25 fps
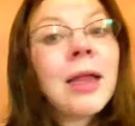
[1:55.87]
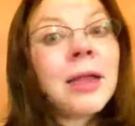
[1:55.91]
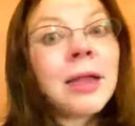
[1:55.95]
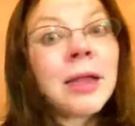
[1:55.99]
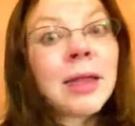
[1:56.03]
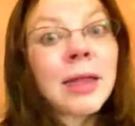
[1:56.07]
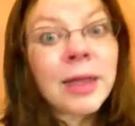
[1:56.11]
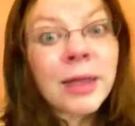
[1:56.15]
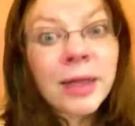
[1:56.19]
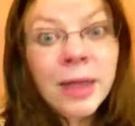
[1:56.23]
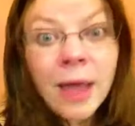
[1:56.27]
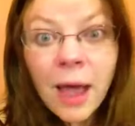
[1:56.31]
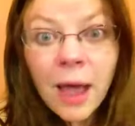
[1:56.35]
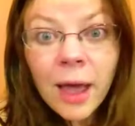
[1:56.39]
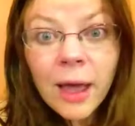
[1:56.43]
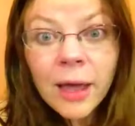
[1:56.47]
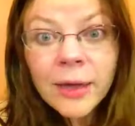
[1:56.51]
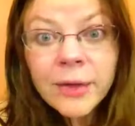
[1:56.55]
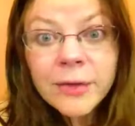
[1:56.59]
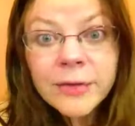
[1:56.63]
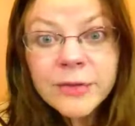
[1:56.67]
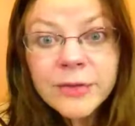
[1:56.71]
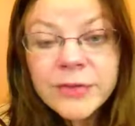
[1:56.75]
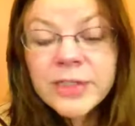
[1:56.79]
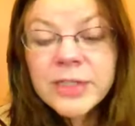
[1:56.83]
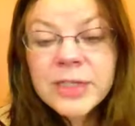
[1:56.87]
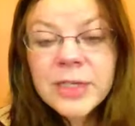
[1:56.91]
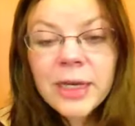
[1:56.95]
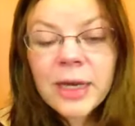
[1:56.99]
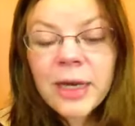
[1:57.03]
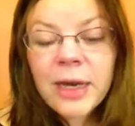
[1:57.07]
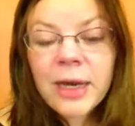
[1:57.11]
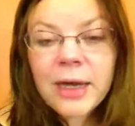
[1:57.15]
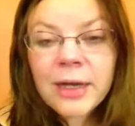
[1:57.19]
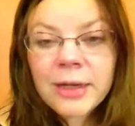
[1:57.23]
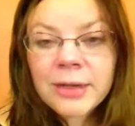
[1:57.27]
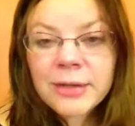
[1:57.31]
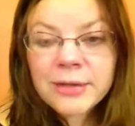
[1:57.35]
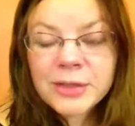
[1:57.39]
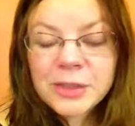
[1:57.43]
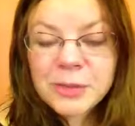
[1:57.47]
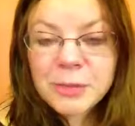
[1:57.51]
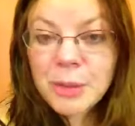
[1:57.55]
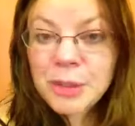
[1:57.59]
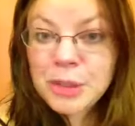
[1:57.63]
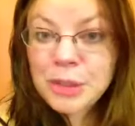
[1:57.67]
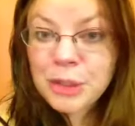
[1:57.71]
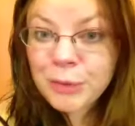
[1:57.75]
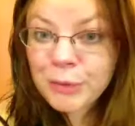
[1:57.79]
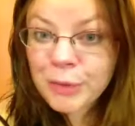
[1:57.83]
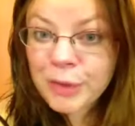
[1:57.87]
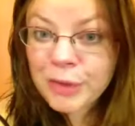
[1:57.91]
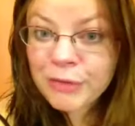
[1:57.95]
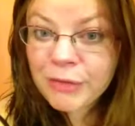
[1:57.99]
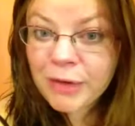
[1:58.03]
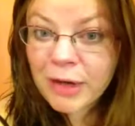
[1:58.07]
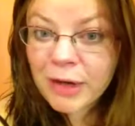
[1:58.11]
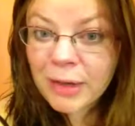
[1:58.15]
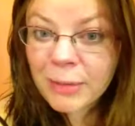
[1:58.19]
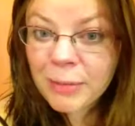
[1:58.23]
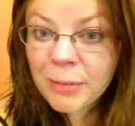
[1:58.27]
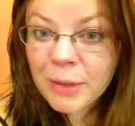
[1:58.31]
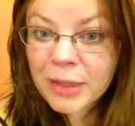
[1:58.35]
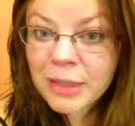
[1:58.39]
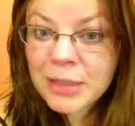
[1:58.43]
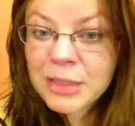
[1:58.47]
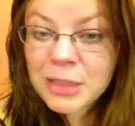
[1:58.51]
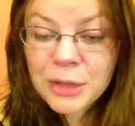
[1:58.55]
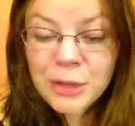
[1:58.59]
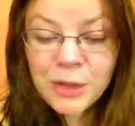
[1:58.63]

loves, uh, especially refried beans.